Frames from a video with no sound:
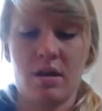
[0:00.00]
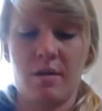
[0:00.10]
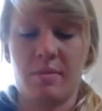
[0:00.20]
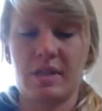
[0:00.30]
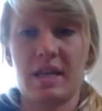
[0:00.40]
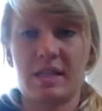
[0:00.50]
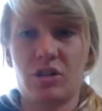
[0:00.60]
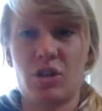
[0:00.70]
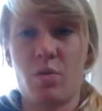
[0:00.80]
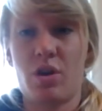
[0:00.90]
because that's
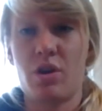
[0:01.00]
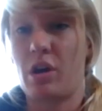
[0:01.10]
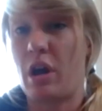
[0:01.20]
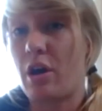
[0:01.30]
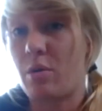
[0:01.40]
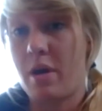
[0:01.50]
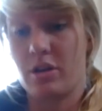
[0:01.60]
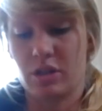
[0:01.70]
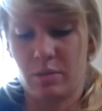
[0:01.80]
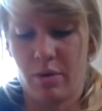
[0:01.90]
actually where you're going to cut your
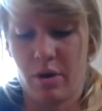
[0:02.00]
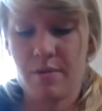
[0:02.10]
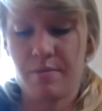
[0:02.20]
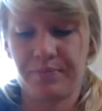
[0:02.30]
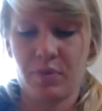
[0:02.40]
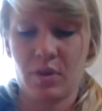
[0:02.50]
pages apart.